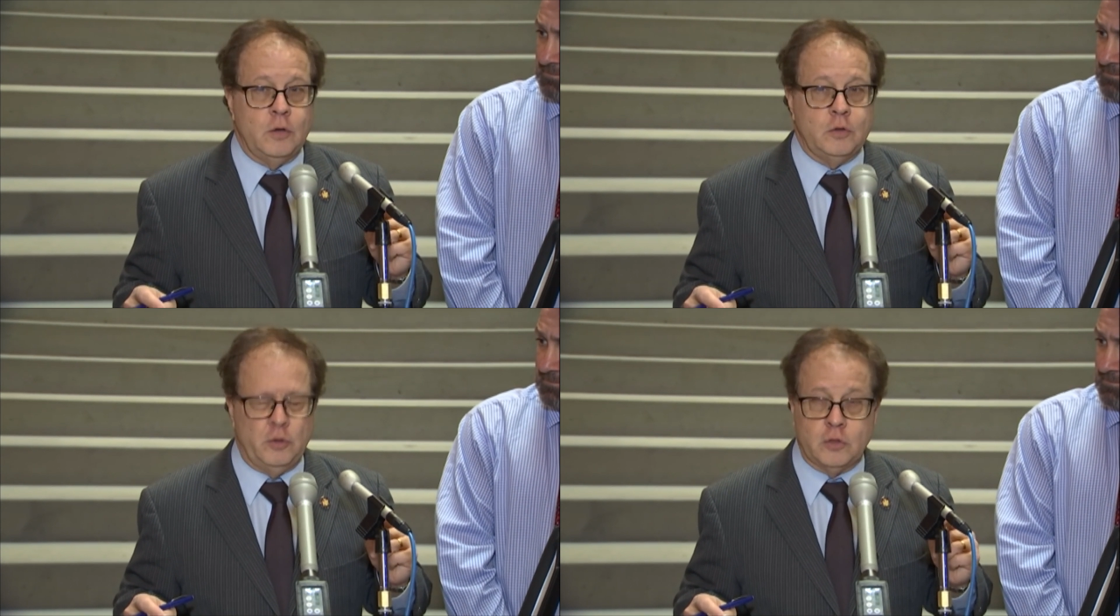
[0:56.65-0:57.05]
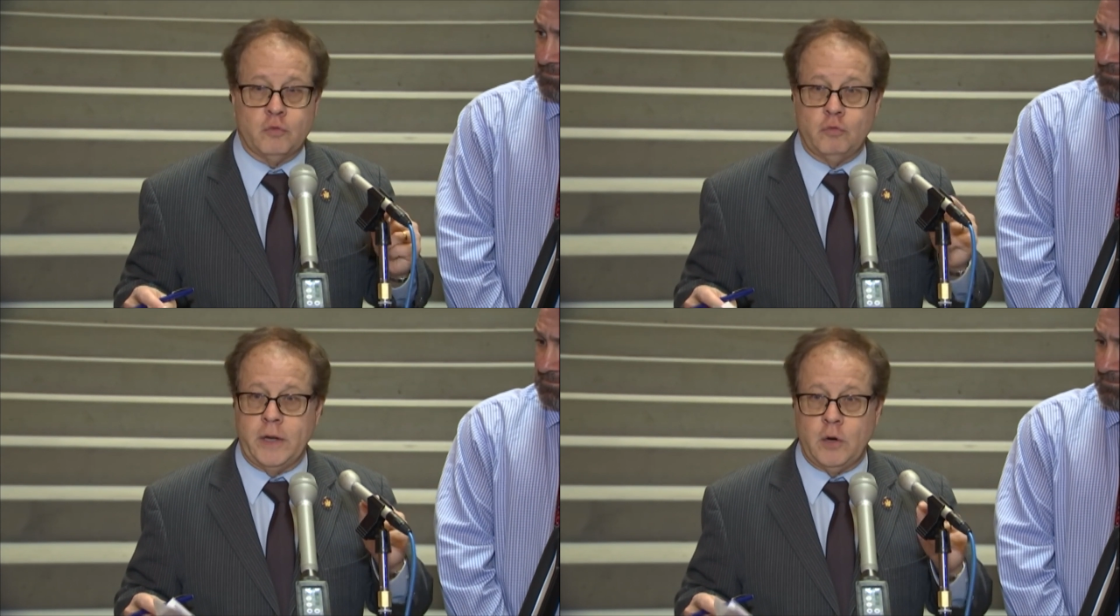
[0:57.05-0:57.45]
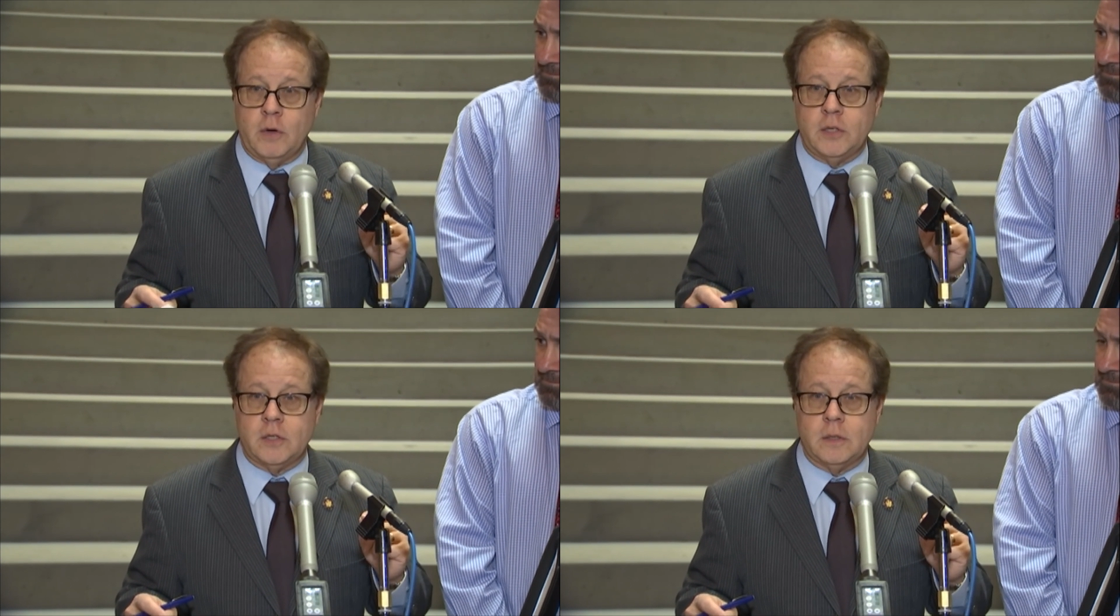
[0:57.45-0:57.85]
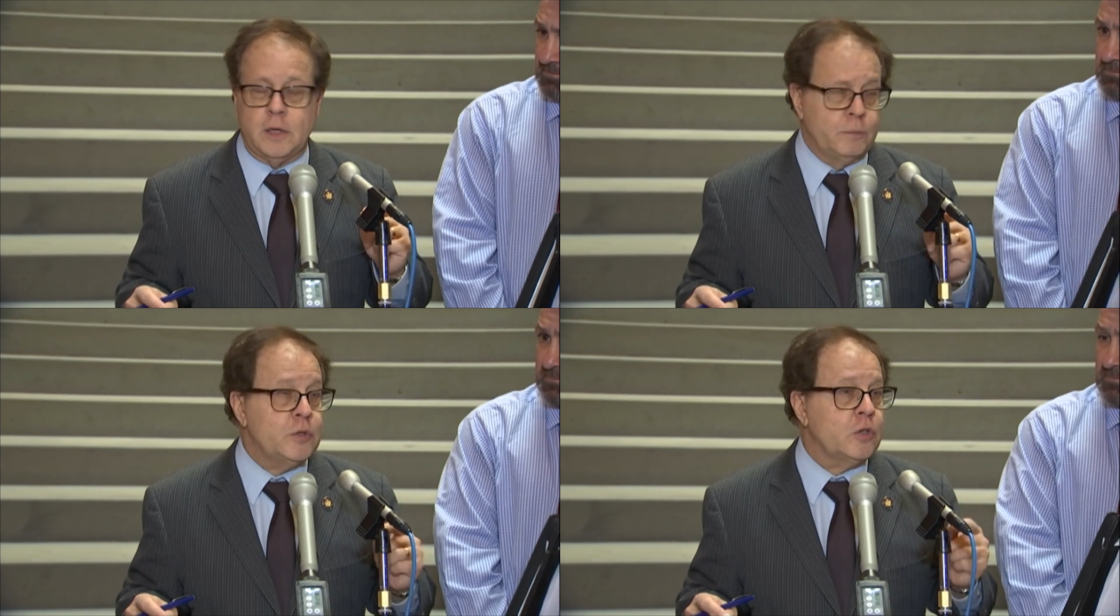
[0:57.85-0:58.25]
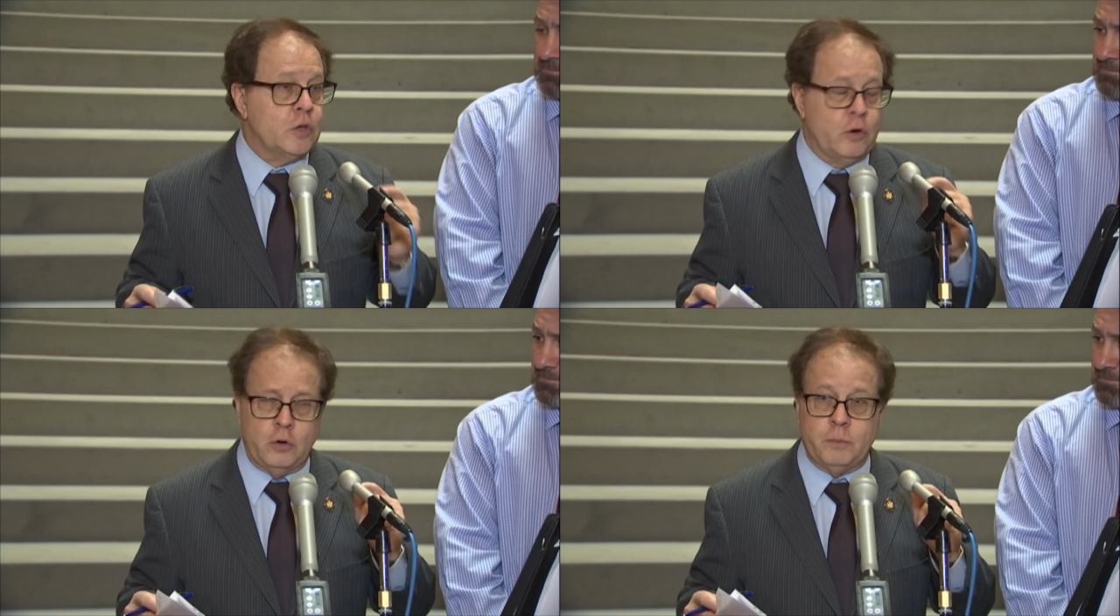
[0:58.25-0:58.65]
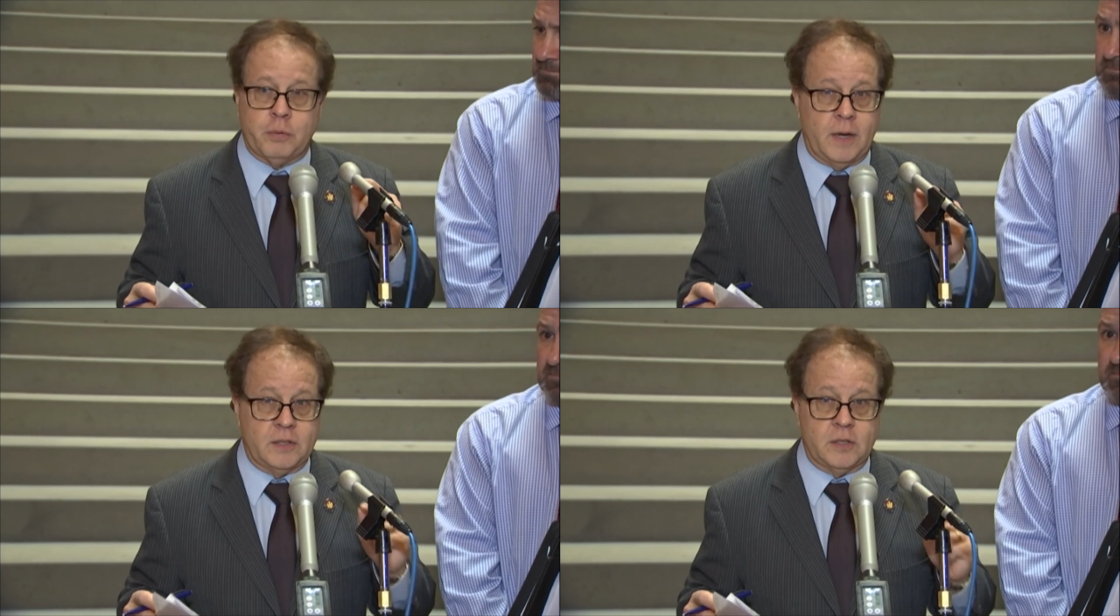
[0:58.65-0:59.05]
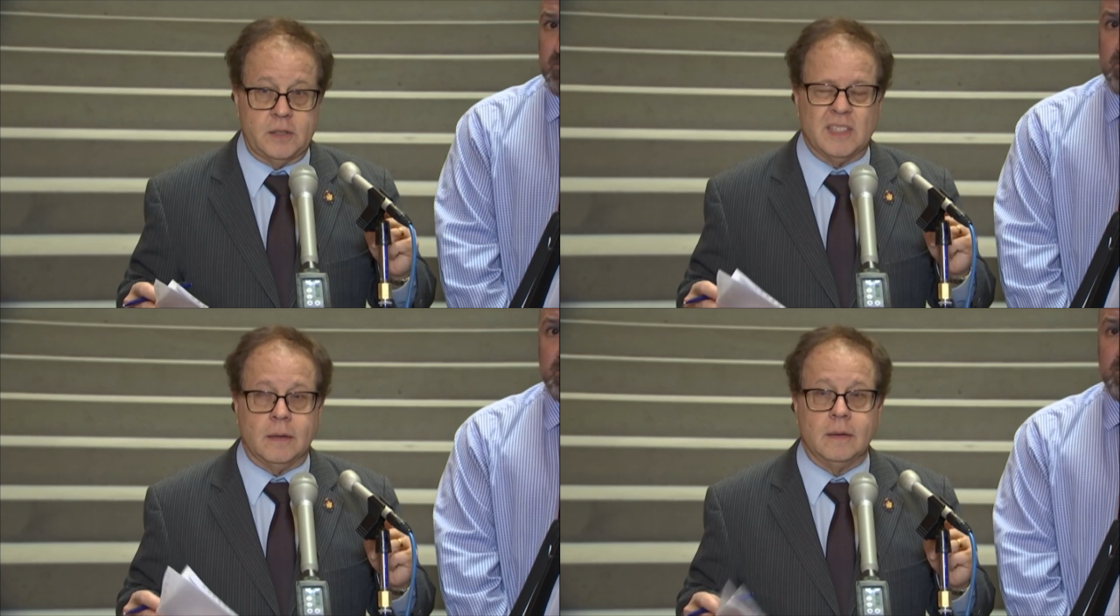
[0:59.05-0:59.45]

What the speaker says: to this rigorous, absurd process,